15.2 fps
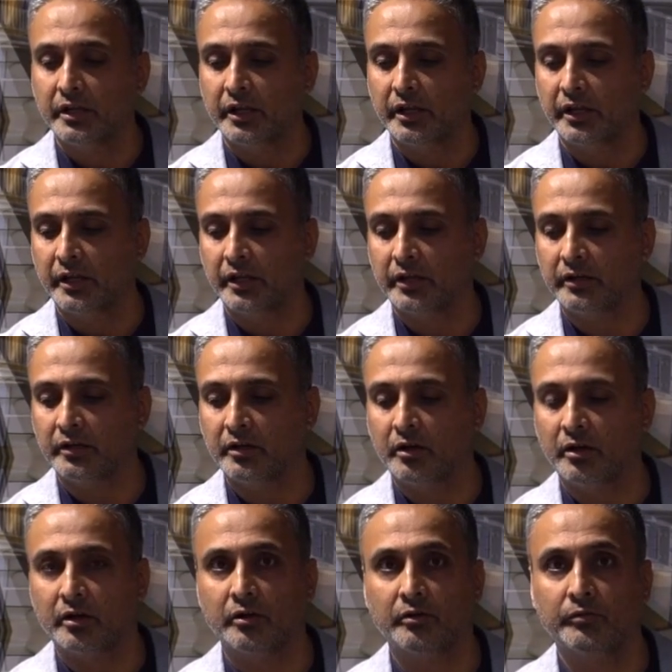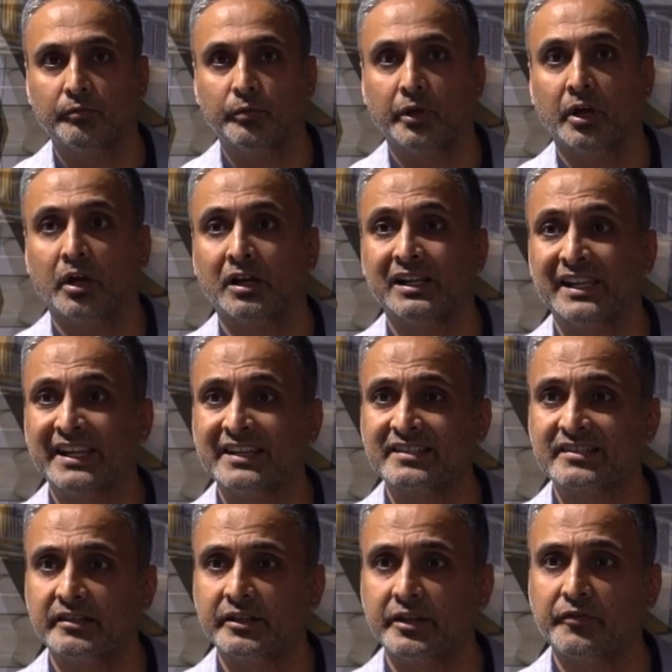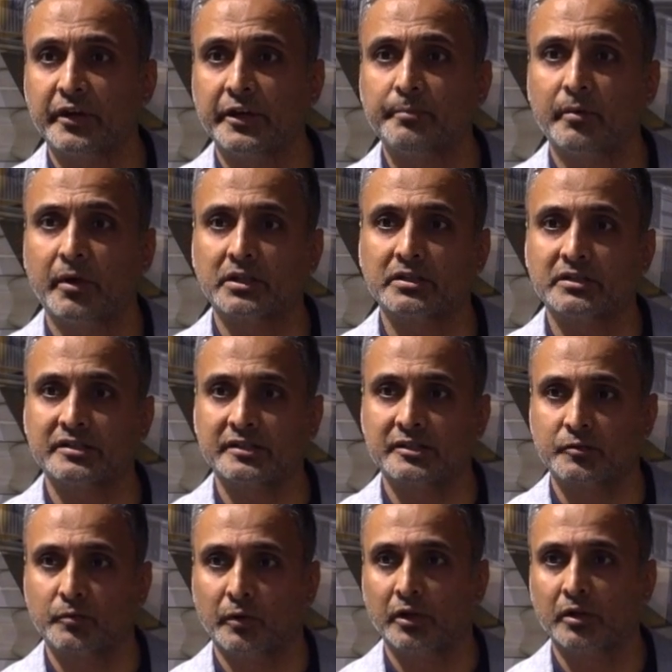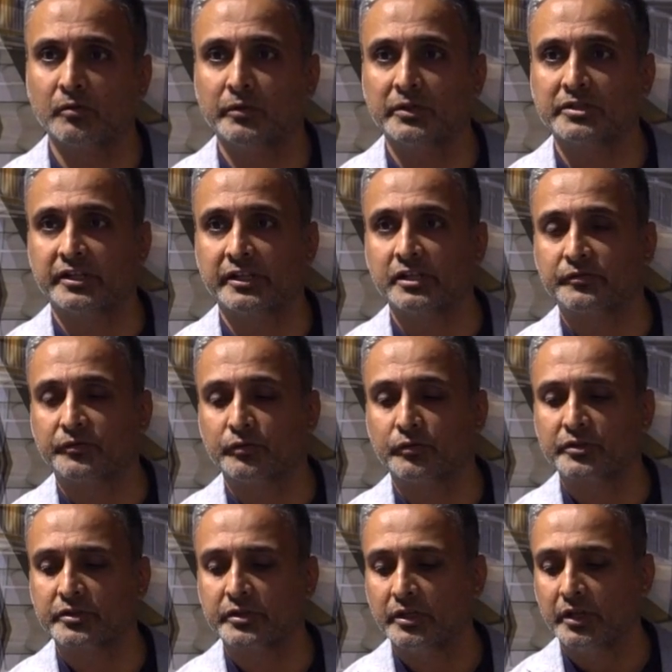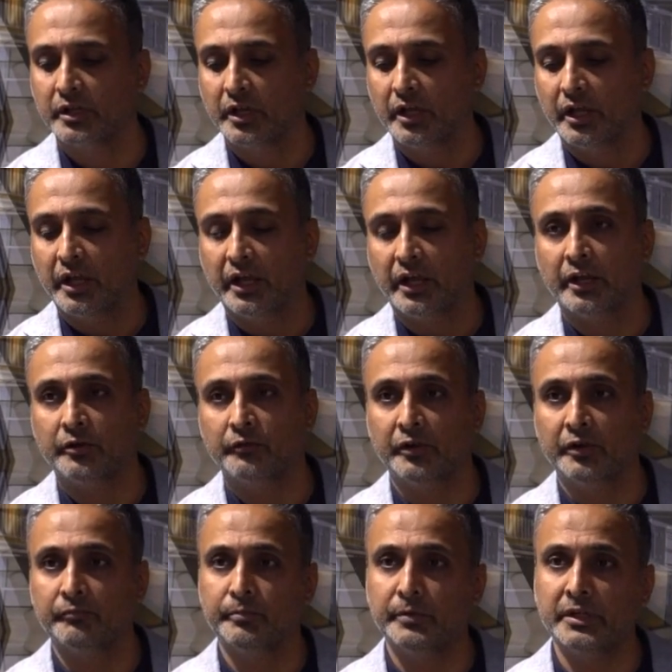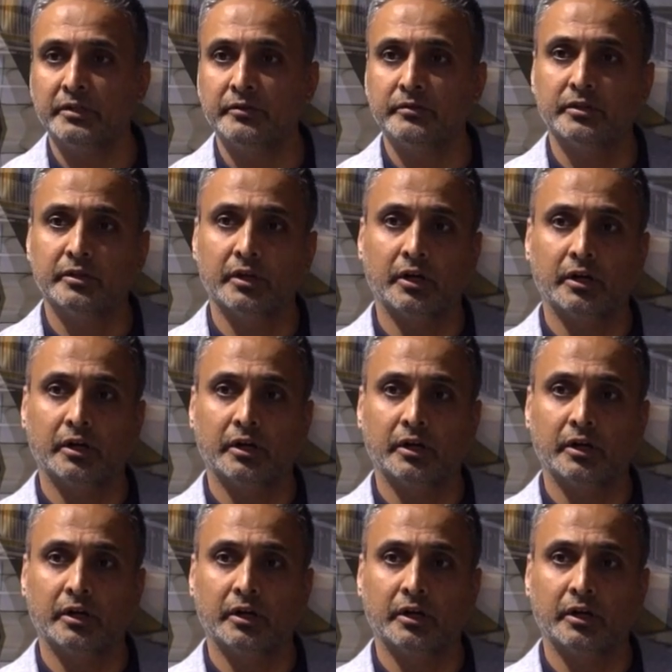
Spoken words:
And we are Link certified partners as well with Salesforce, and we have been